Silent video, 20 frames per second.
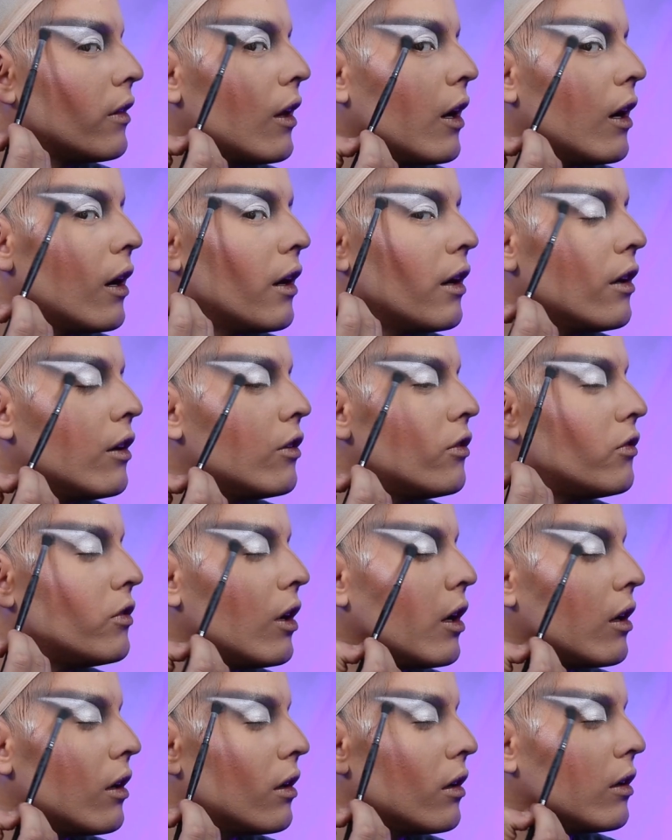that
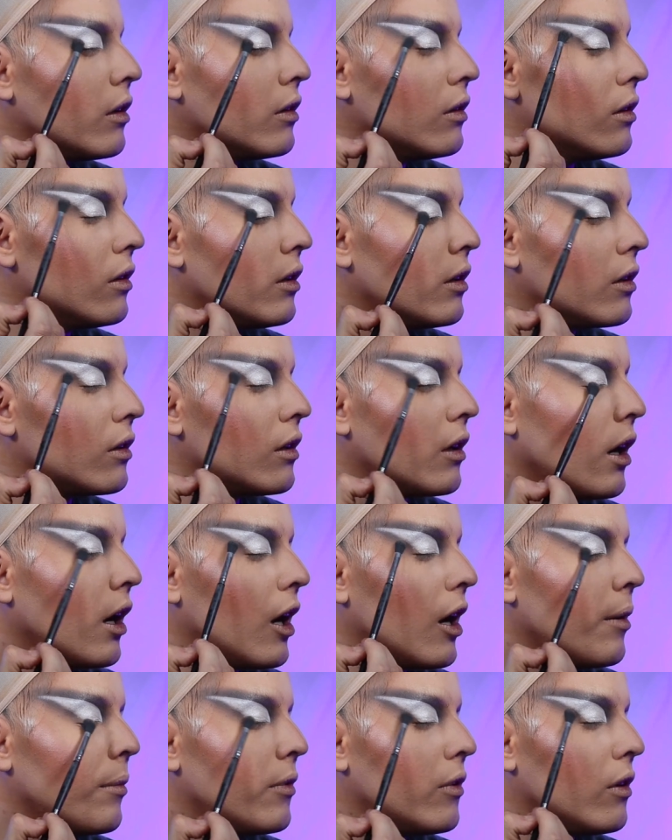Cheddar looked
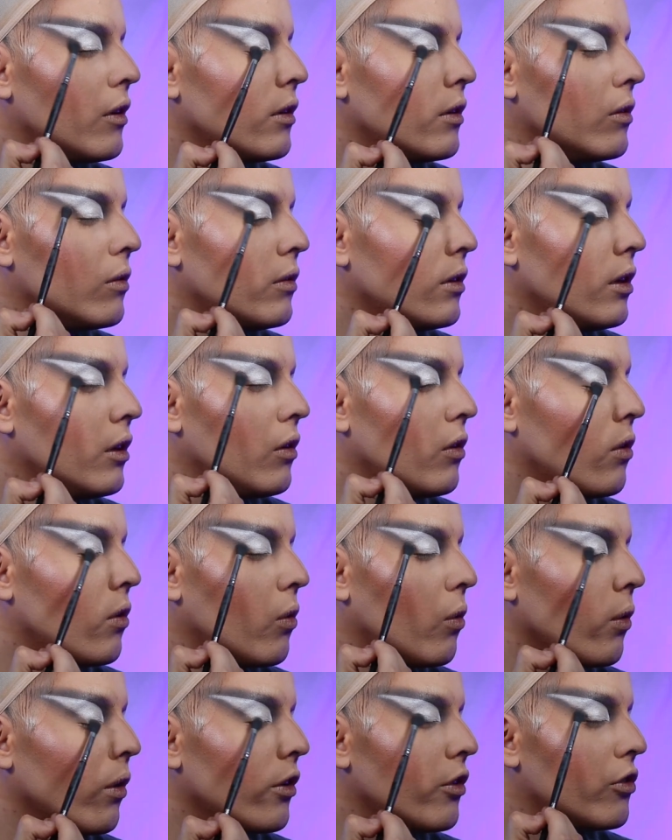absolutely
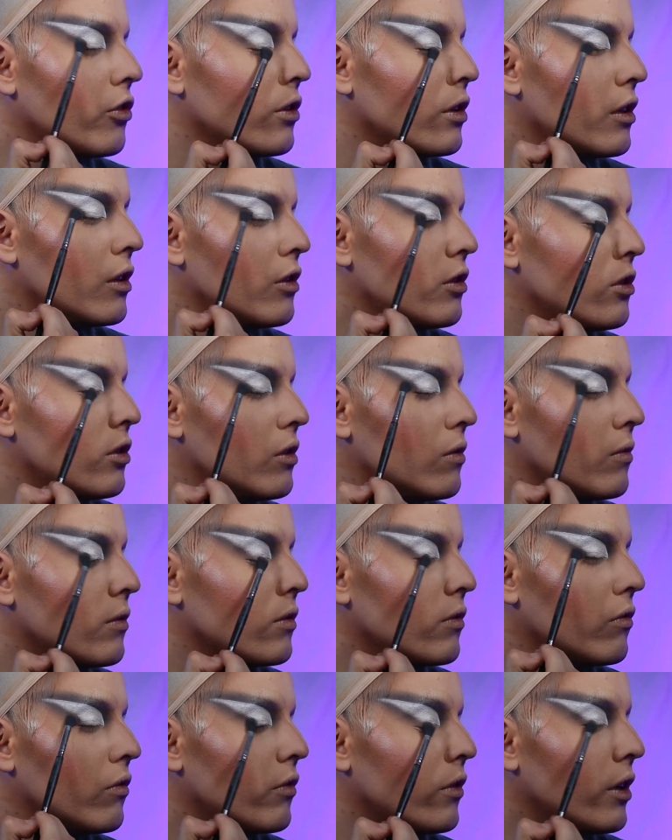gorgeous. She was
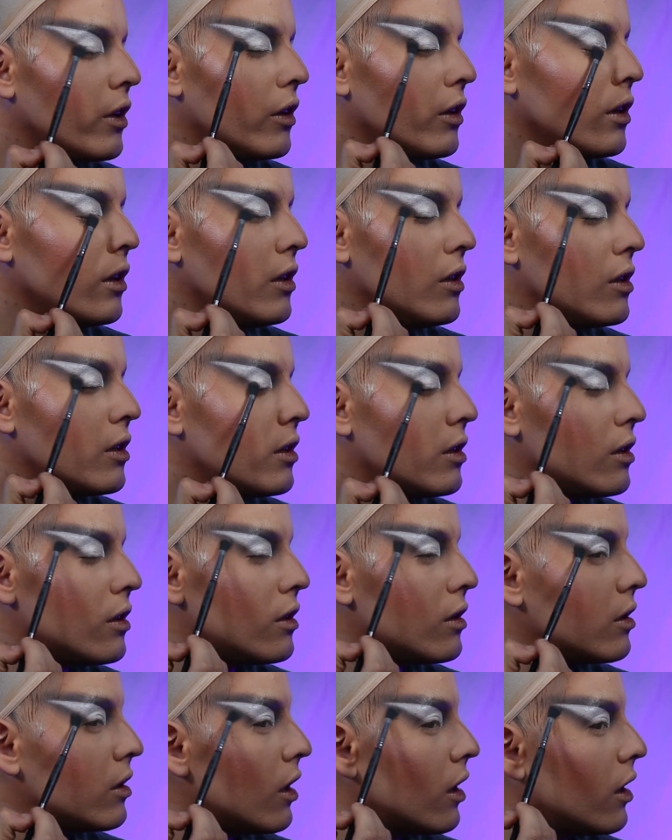really
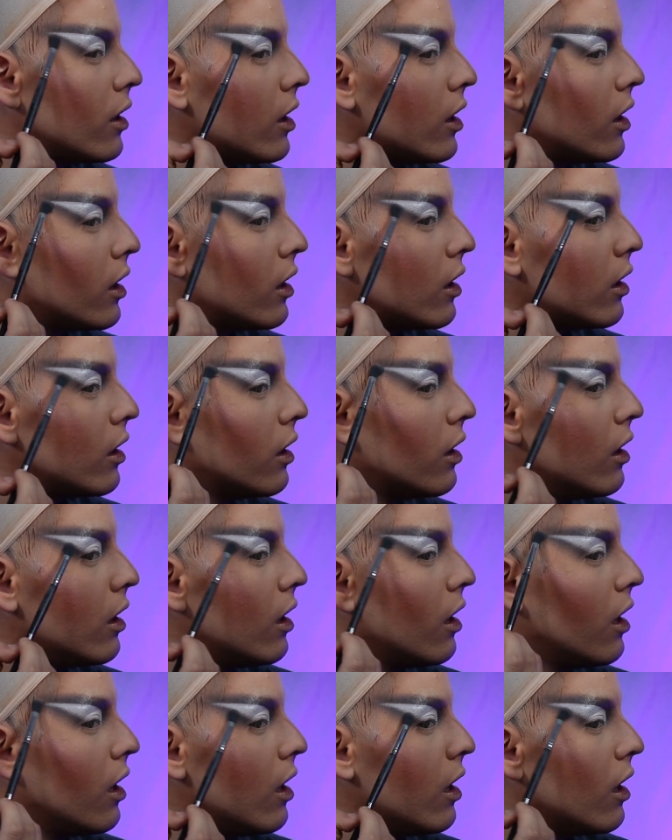stunning.
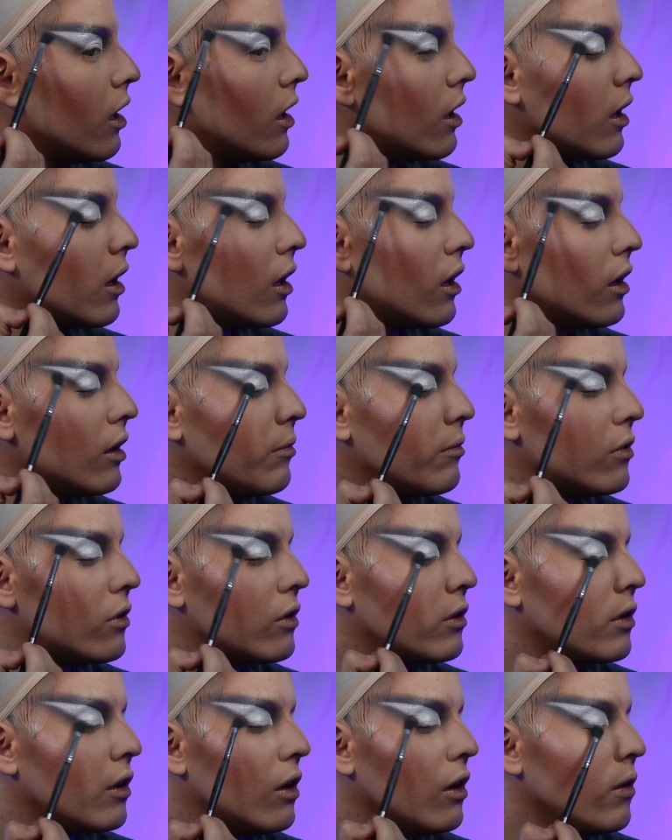And I am
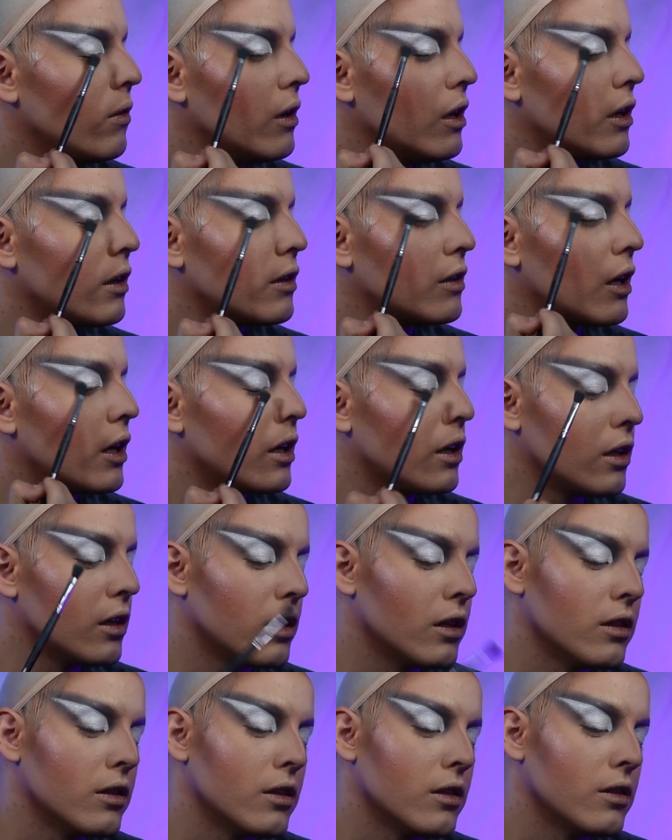so
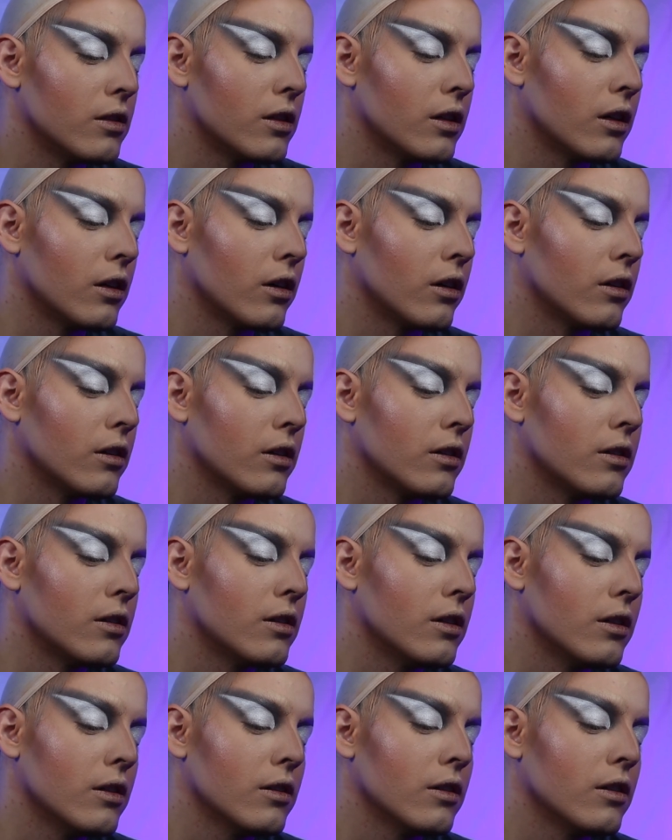excited to see her this
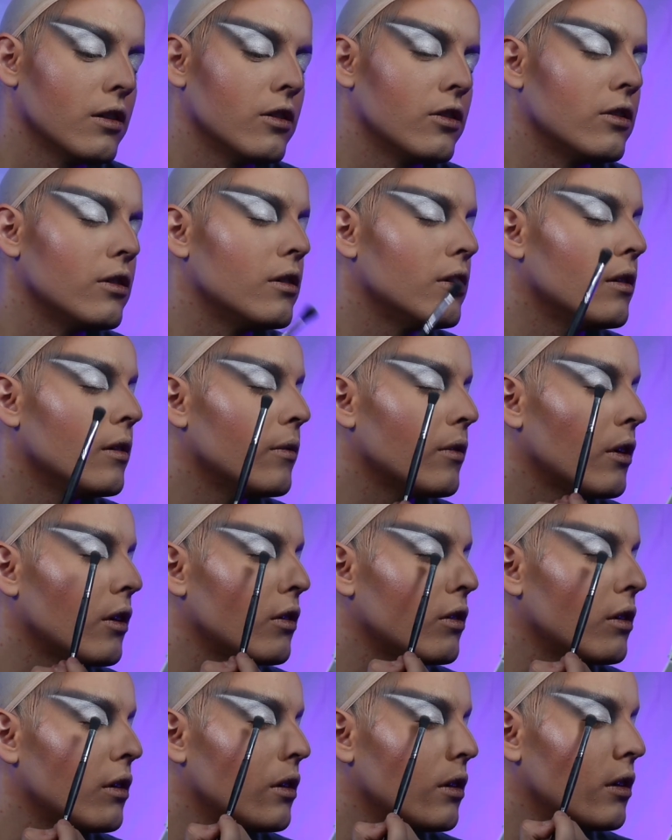season. She seems like
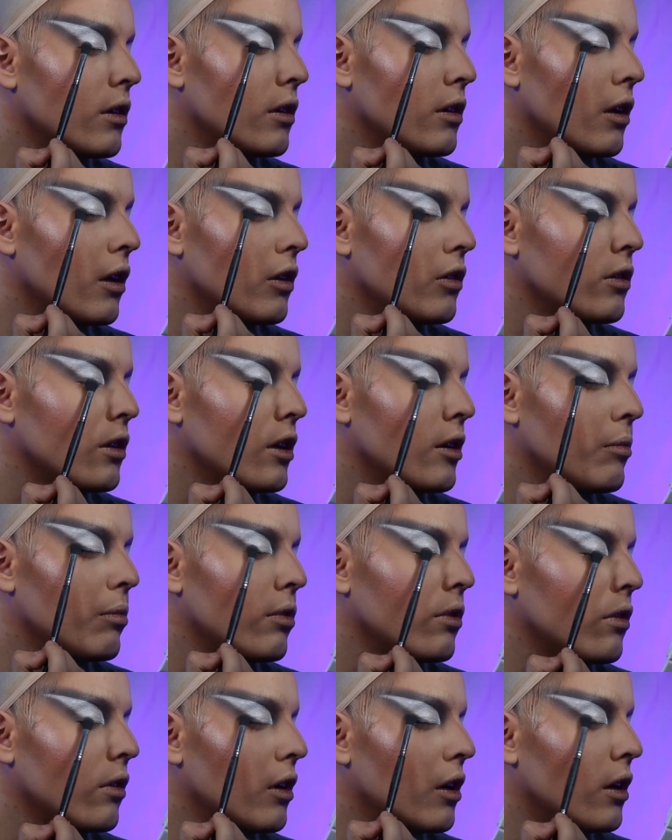she is such a
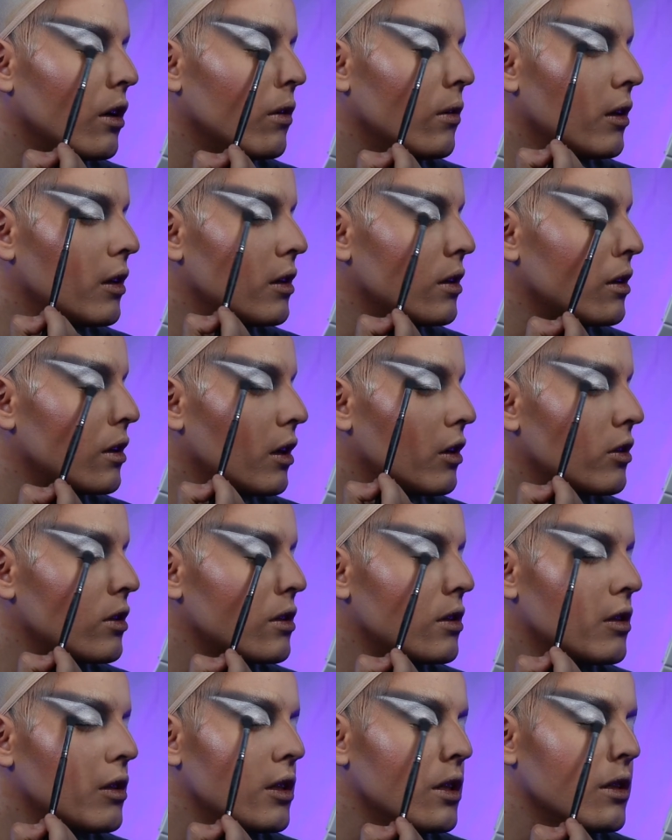pro and such a
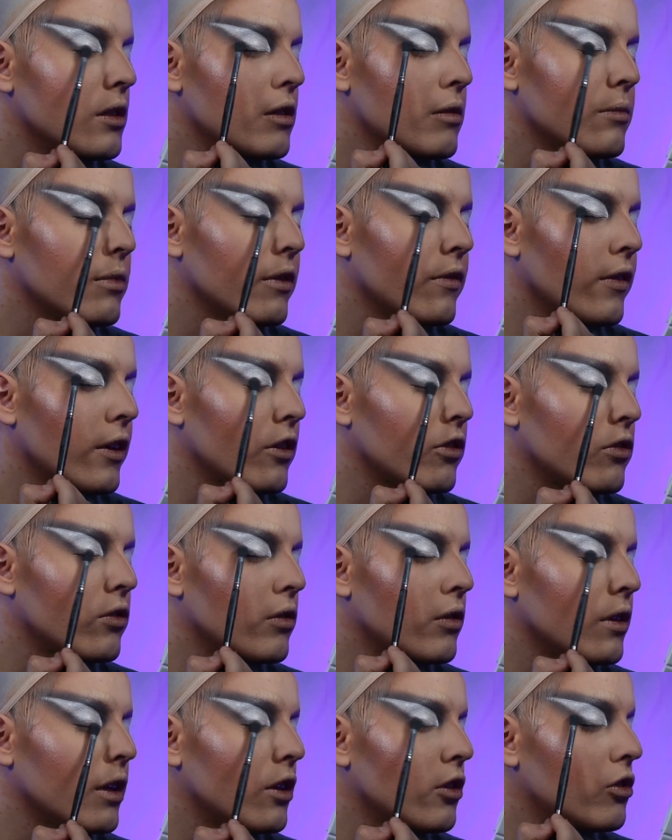seasoned
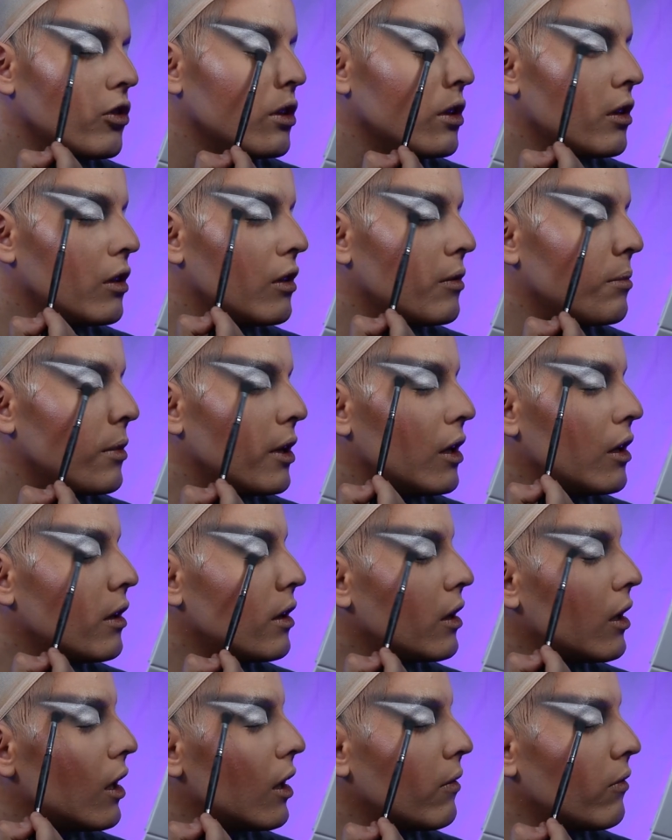professional that she's been in the
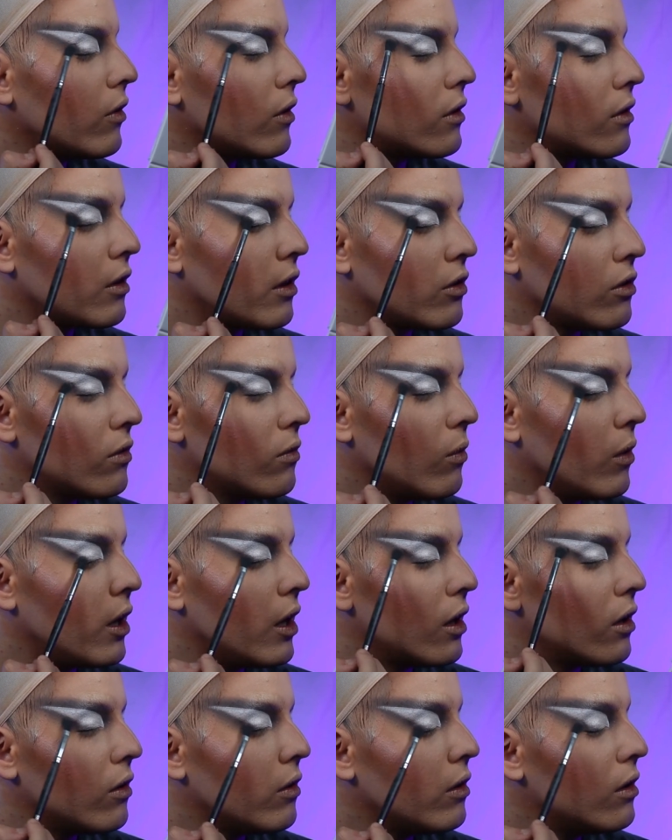game for such a
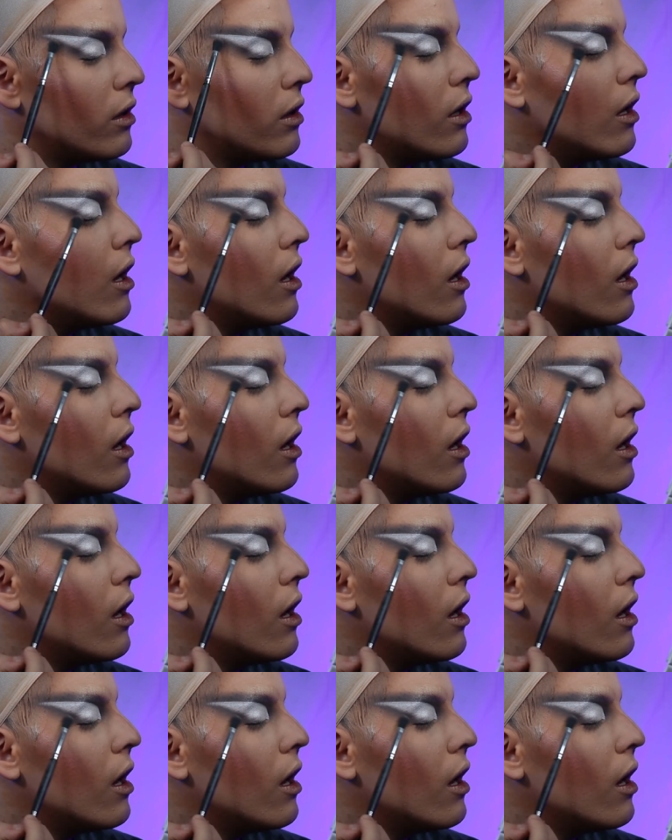while.